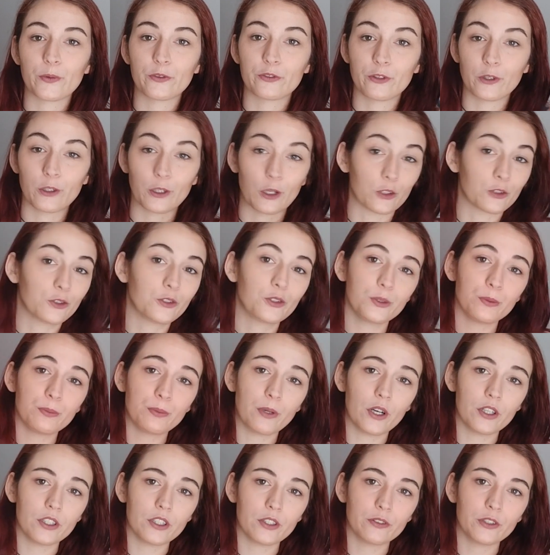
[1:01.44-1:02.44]
follow two
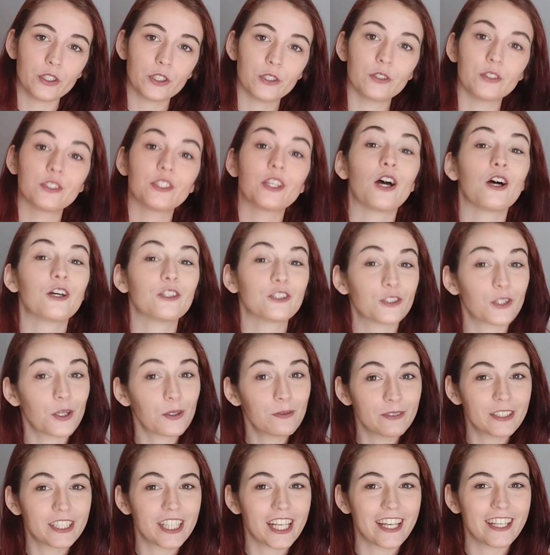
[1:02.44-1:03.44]
point of views:
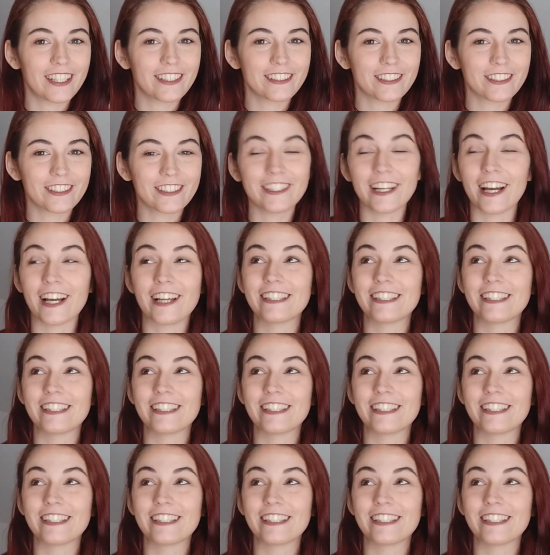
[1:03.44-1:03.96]
Storm Chaser,